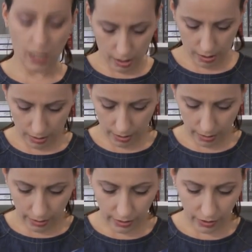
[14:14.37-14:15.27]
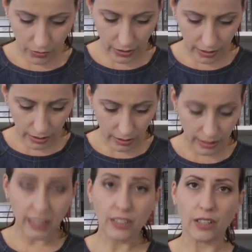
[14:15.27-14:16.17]
a different
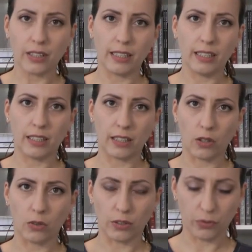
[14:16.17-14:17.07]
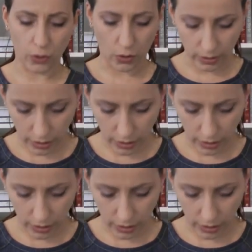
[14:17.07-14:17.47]
detail here on the front.